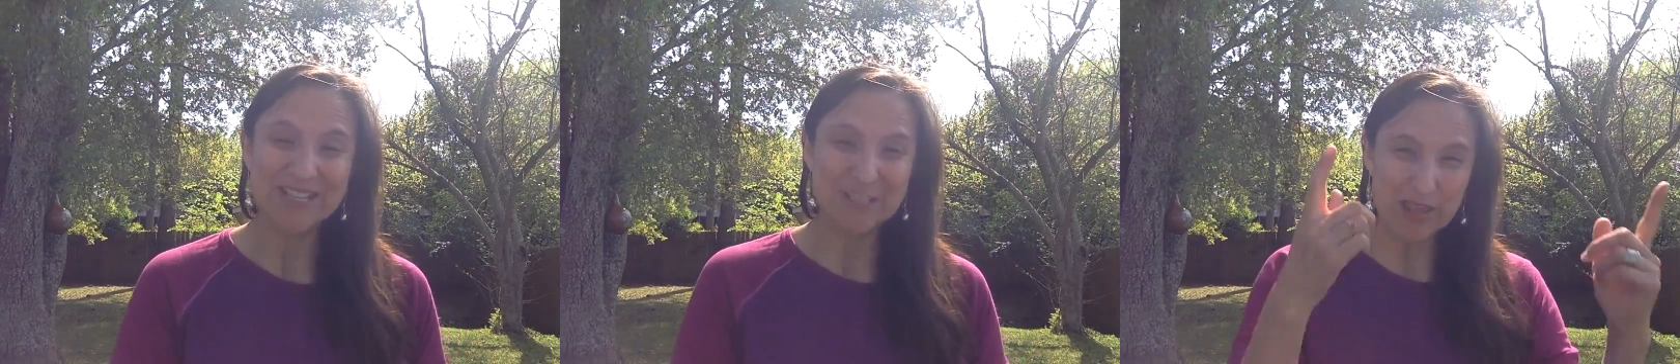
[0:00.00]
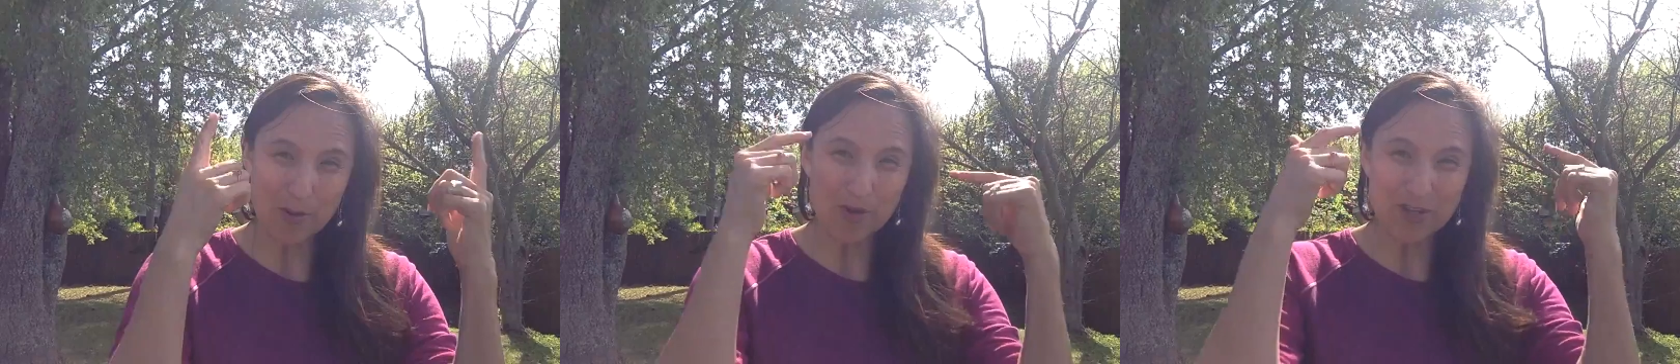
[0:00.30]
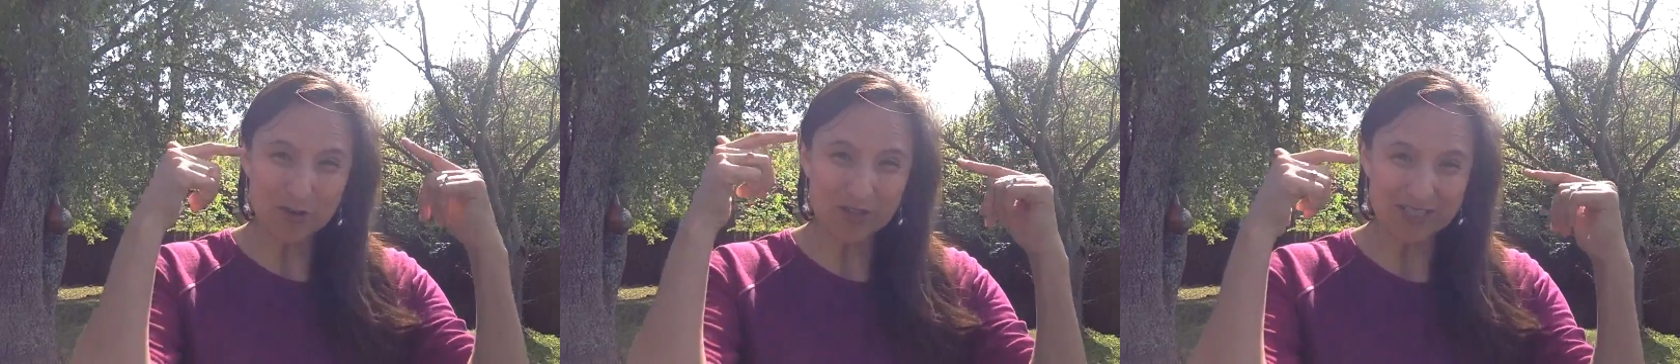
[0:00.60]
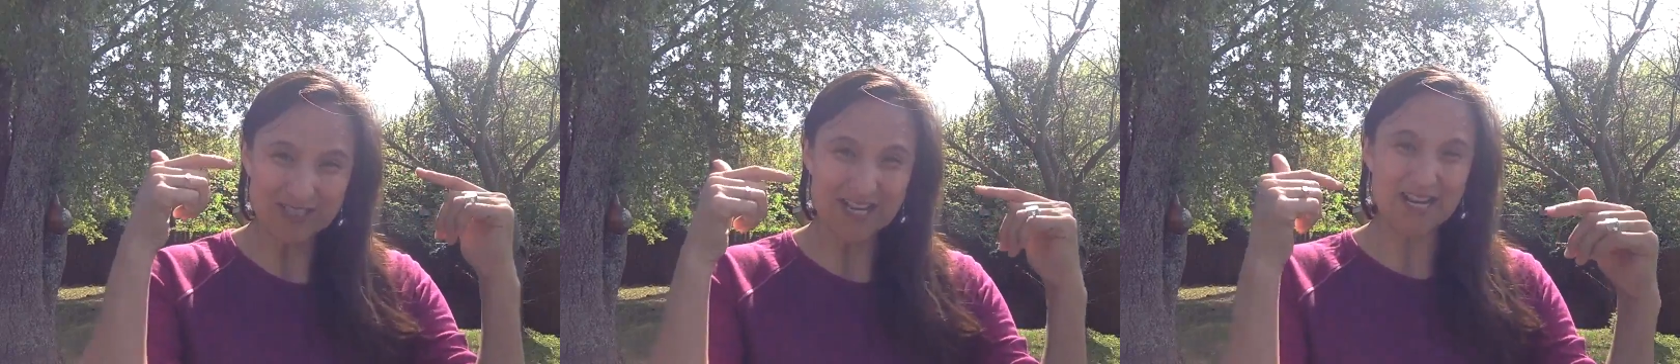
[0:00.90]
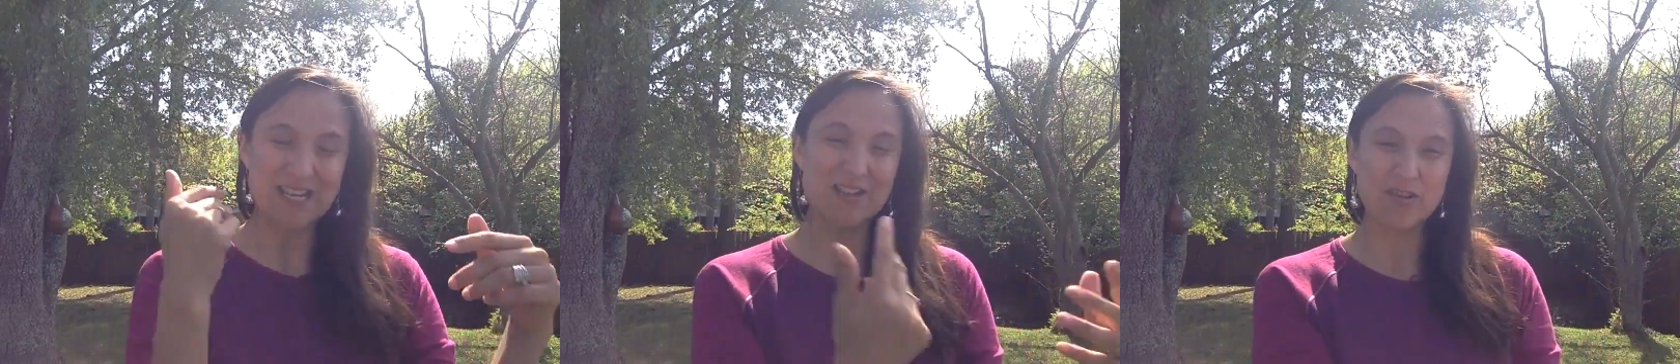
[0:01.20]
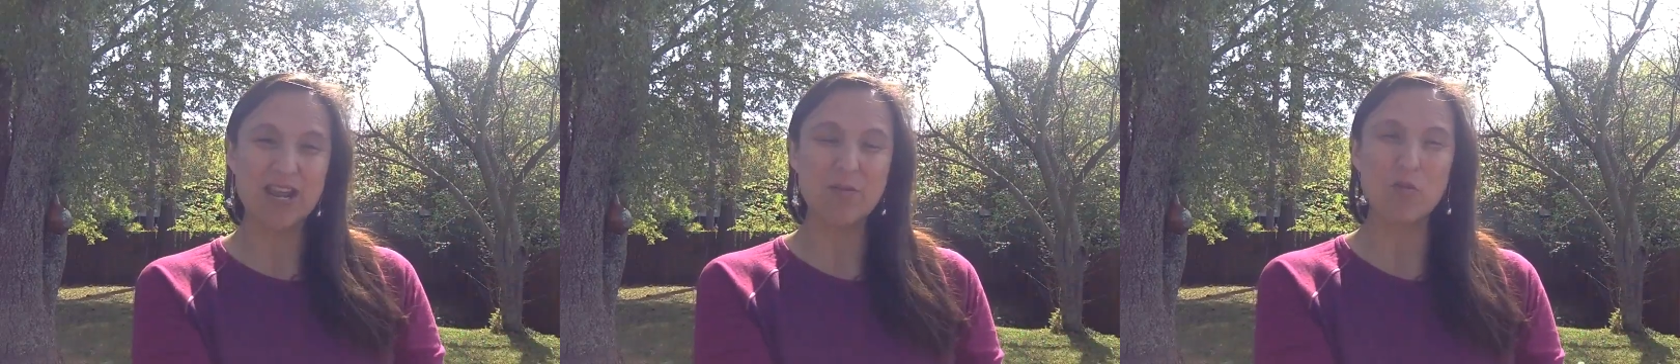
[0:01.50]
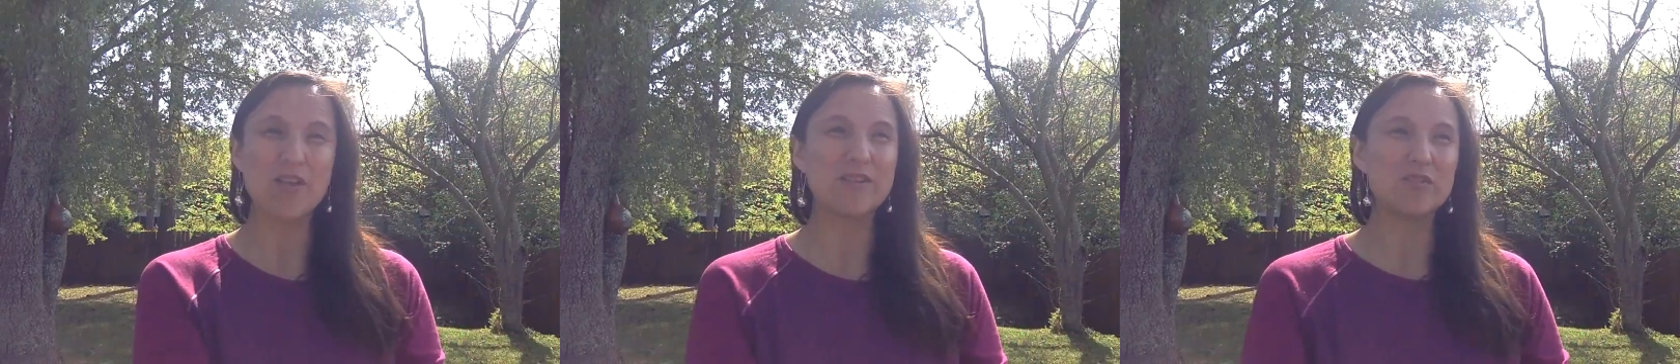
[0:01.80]
so that way you can study their name
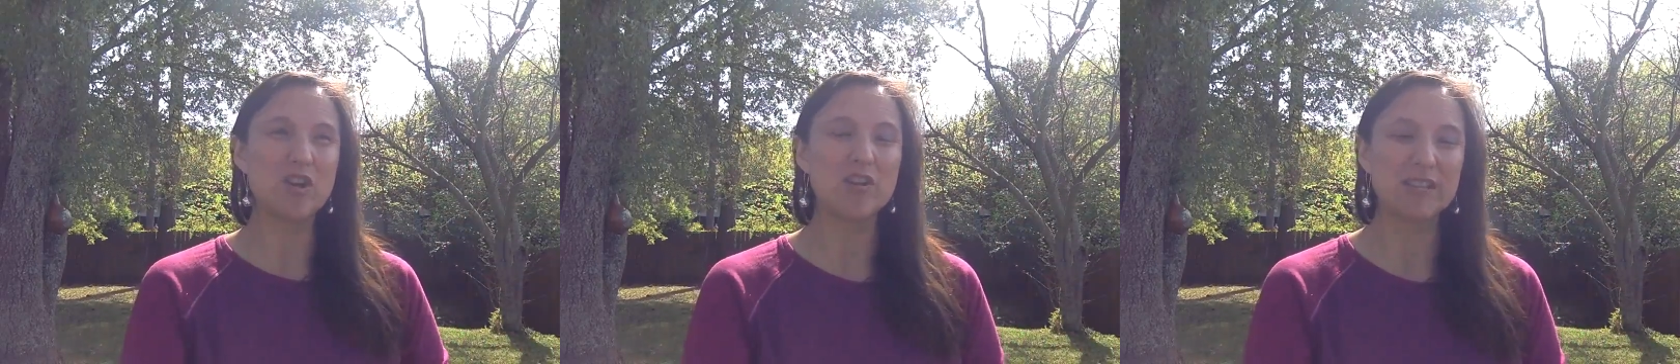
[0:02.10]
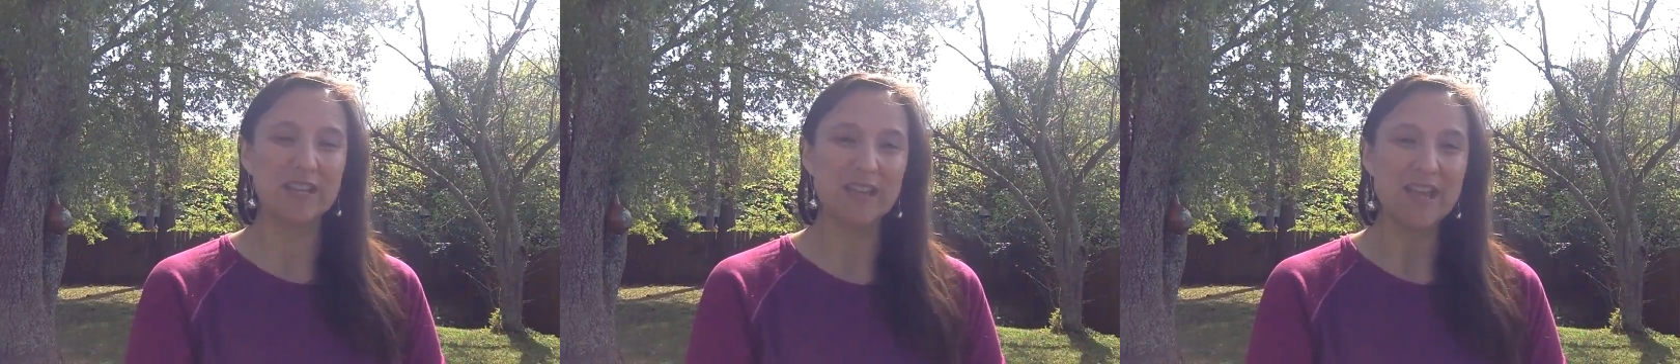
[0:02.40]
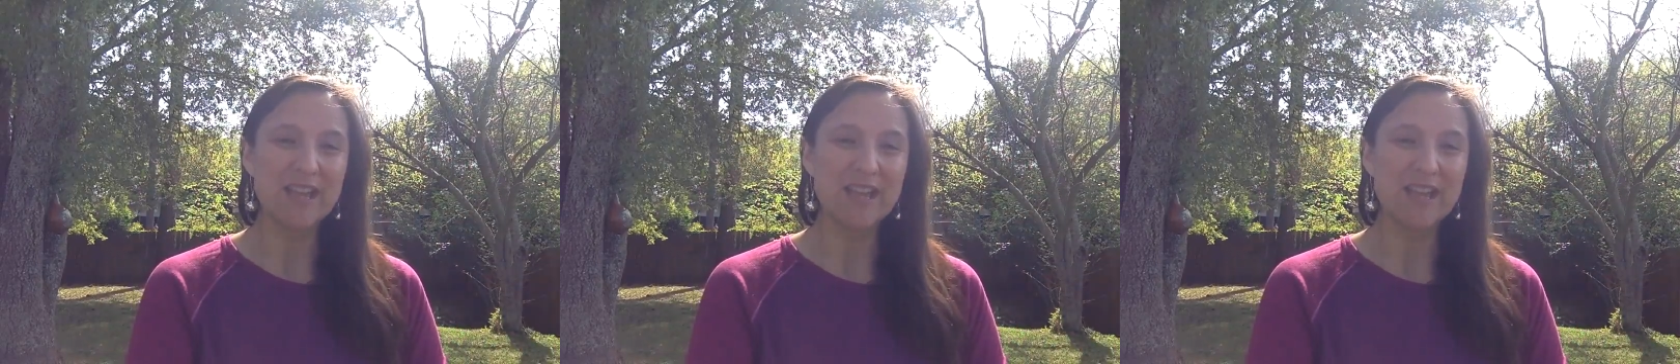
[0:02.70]
while they're talking.